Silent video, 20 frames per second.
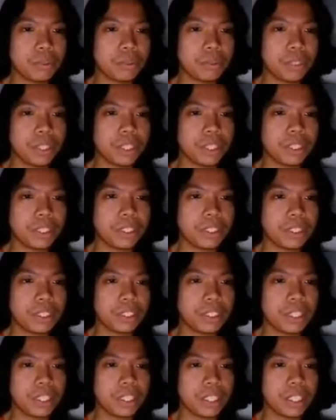since it
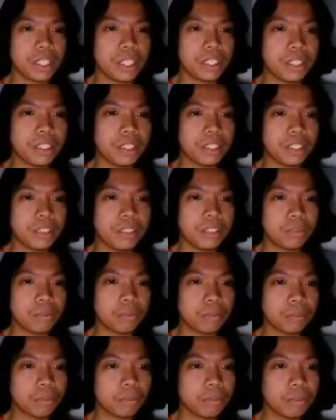stated that
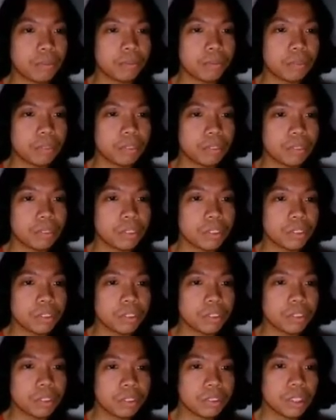uh,
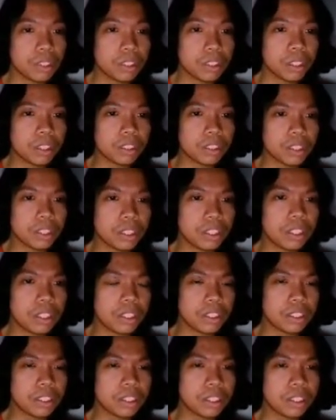
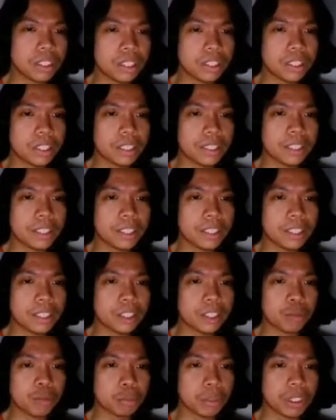the data are
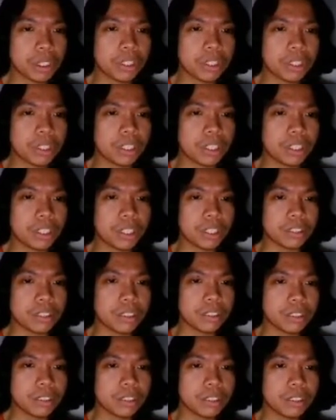infrequently
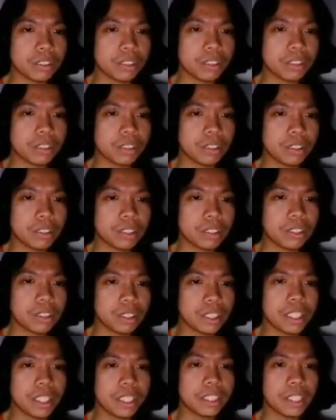accessed,
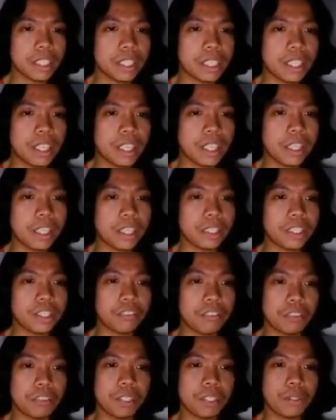so with
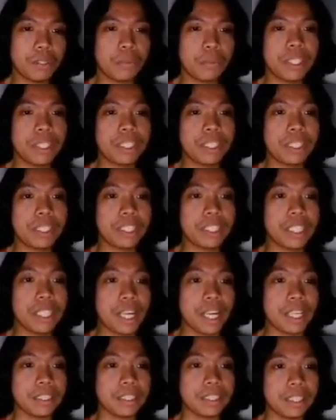that,
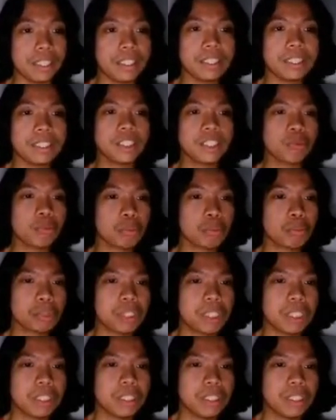I'll
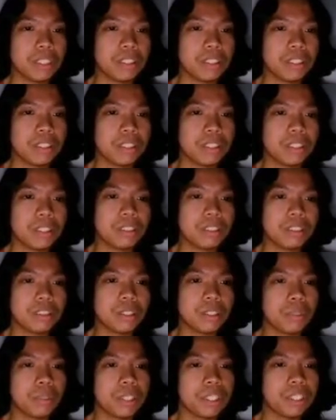choose the
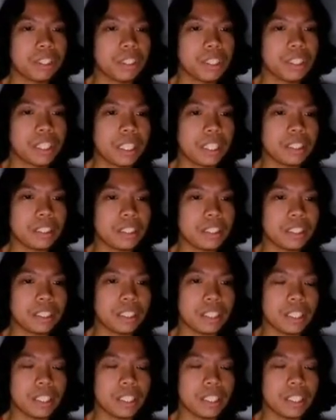cold HDD